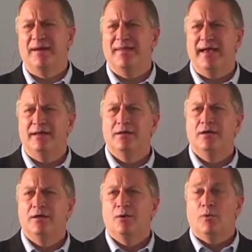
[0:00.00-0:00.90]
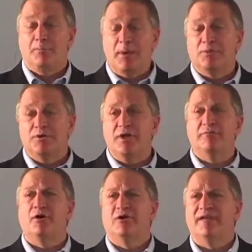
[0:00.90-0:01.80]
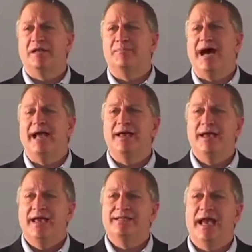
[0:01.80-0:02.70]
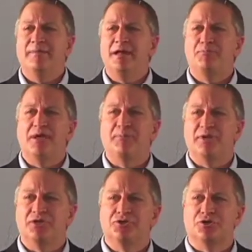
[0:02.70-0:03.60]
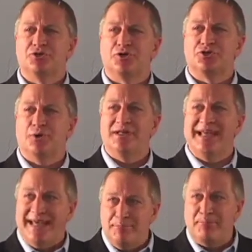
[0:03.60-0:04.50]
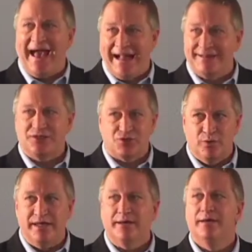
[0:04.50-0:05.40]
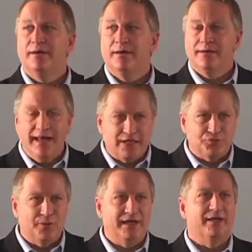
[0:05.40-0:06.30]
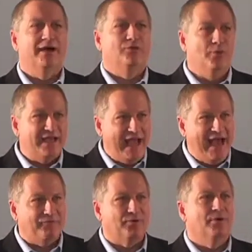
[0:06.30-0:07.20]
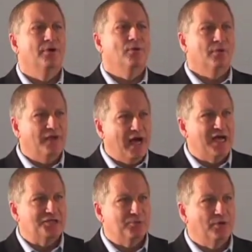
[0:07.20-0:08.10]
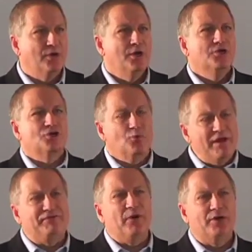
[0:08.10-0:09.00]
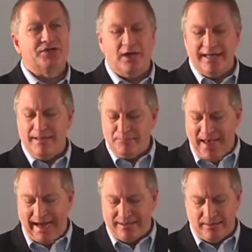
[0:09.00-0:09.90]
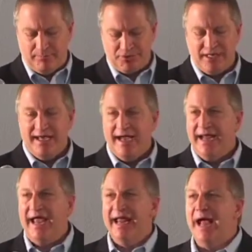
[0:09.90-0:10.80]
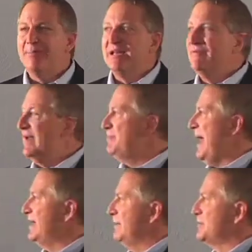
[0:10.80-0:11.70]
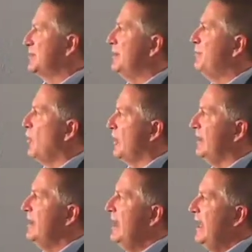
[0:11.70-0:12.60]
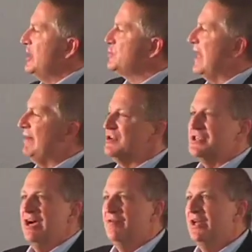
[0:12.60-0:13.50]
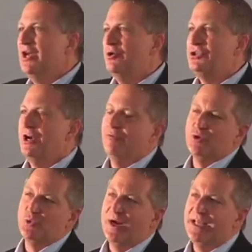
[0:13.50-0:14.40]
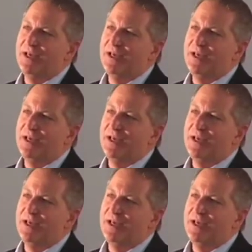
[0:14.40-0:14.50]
by that. What people do get motivated by is how many people is your church going to impact this week, next week, and the week after with the gospel. So we focus on impact numbers, and, and I believe impact numbers are important. Here's what I've discovered in coaching over 20